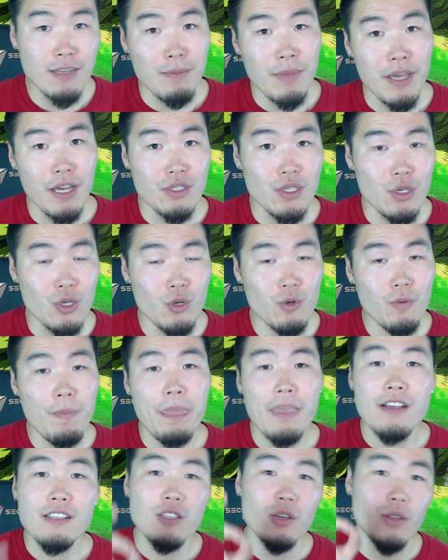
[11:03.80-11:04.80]
bell too,
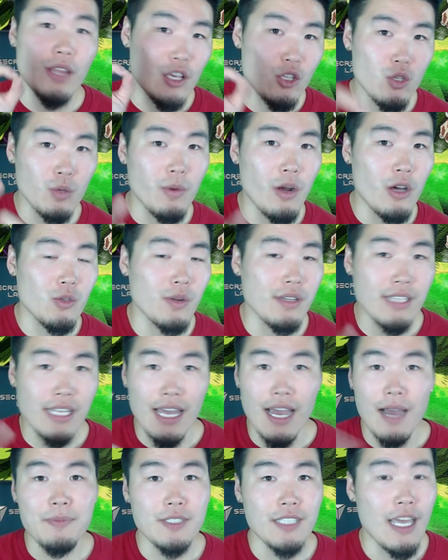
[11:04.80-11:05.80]
so that YouTube knows you want to stay
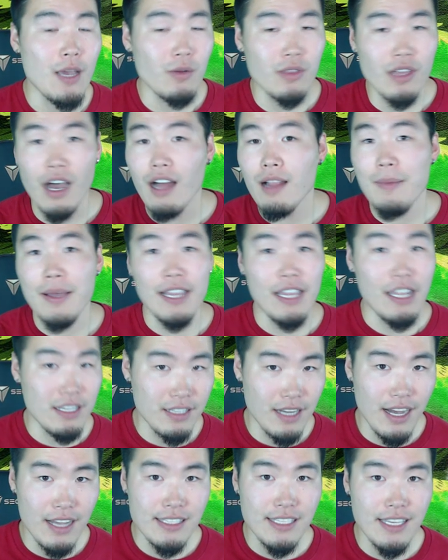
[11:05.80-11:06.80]
up to date with all my latest
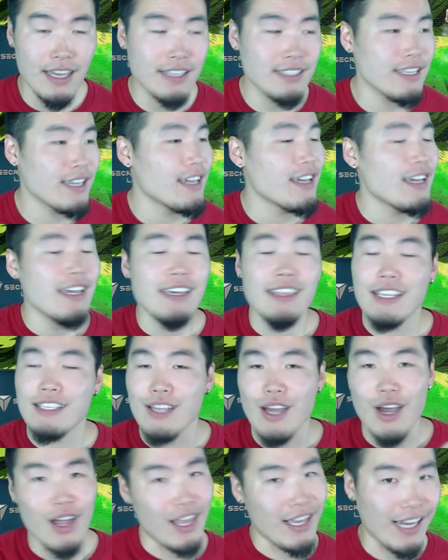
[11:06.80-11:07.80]
content. And that's
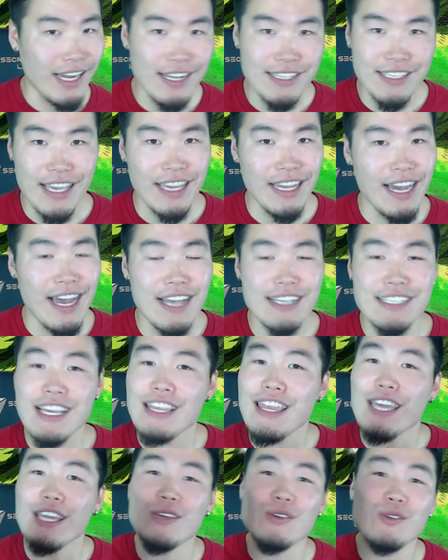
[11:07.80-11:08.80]
all I gotta say, guys.
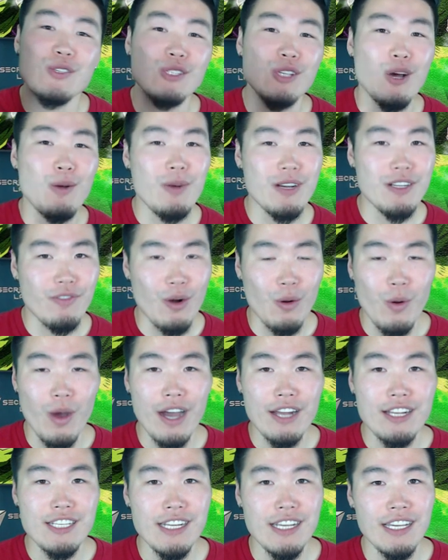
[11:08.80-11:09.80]
Thank you so much for
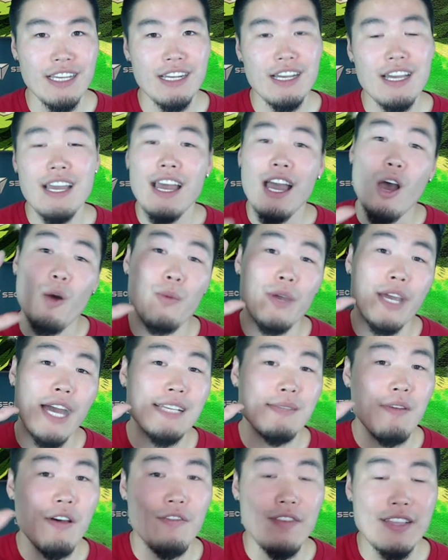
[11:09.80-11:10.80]
watching. Hope you guys
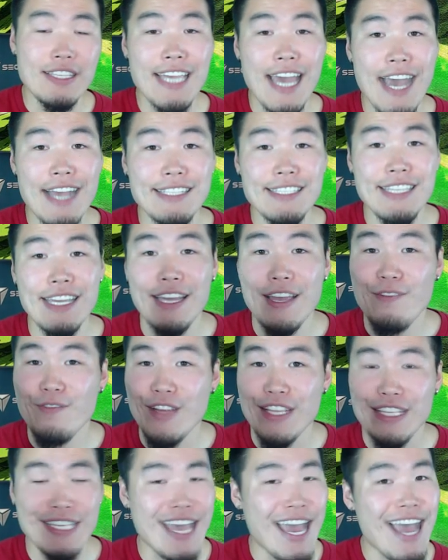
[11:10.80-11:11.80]
have a fantastic,
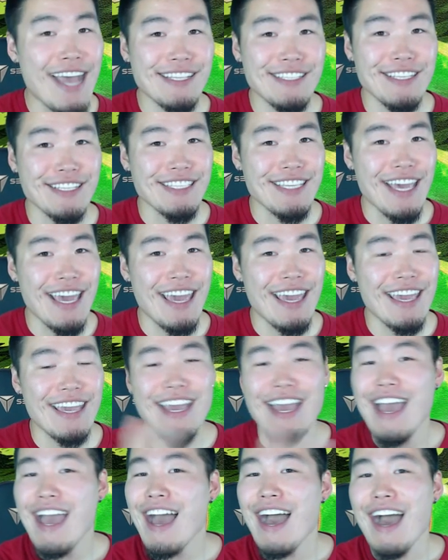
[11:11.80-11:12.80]
fantastic day.
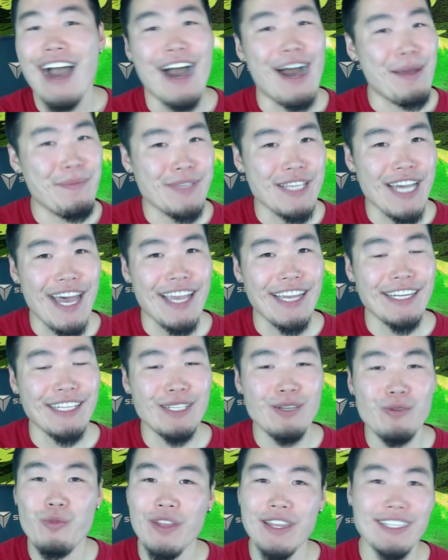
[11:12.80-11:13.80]
I'm
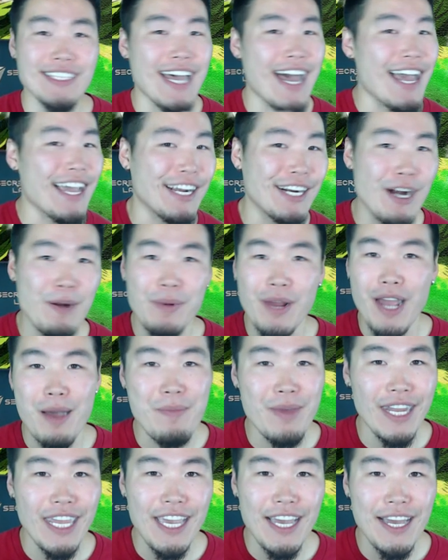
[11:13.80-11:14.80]
Tiger with Tiger Uppercut
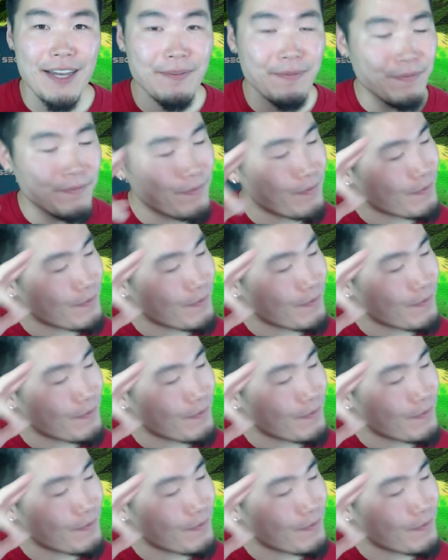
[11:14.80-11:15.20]
Media,